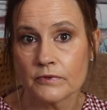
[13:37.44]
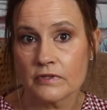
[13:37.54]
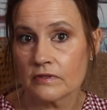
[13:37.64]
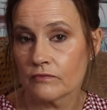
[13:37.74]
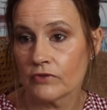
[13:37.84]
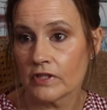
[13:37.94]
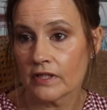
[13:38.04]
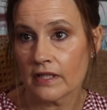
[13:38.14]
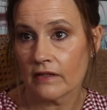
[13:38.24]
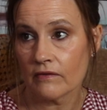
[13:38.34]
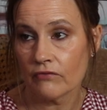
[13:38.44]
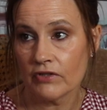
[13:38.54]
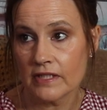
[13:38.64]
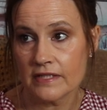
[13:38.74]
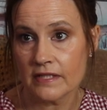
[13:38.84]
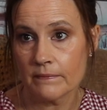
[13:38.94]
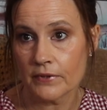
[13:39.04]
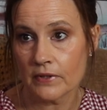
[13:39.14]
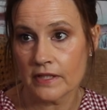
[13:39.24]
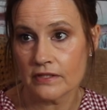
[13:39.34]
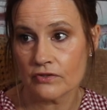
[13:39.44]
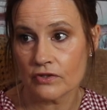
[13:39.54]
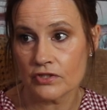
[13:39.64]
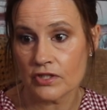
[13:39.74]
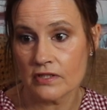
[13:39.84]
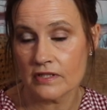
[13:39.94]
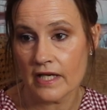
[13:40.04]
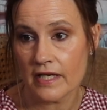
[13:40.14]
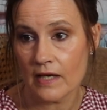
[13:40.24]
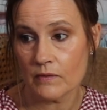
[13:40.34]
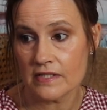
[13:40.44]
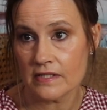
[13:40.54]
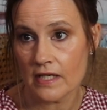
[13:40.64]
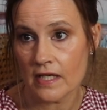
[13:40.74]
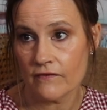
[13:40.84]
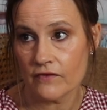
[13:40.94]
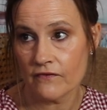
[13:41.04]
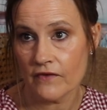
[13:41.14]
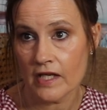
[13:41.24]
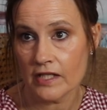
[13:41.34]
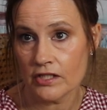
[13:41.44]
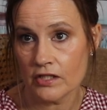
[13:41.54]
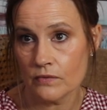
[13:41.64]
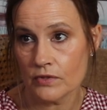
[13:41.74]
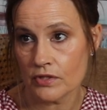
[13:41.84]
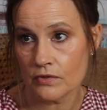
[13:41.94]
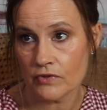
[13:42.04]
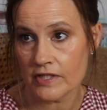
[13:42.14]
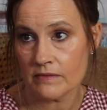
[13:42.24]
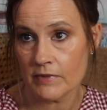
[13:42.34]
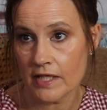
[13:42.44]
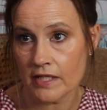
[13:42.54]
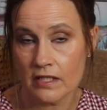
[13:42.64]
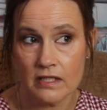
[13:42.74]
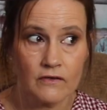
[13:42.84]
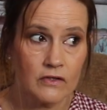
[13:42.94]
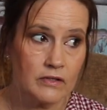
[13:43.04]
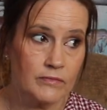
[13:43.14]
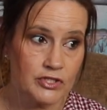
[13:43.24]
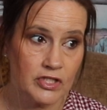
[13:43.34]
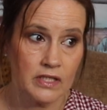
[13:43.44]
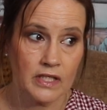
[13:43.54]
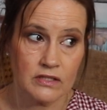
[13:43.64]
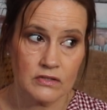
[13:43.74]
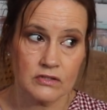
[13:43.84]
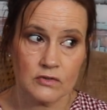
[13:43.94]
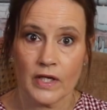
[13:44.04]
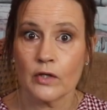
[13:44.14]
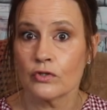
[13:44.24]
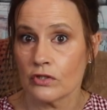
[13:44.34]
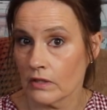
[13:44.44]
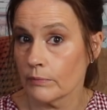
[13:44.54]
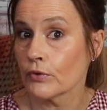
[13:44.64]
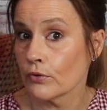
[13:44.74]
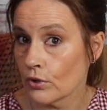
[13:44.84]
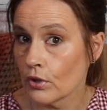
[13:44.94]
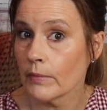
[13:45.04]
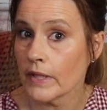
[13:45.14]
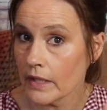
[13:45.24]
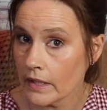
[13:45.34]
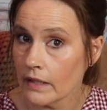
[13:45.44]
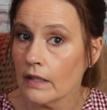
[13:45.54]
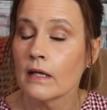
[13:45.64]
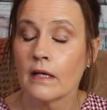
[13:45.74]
Just really clear, really simple instructions. And I would say, if you're fairly new to dressmaking and you've got a machine that's quite good on the buttonhole making,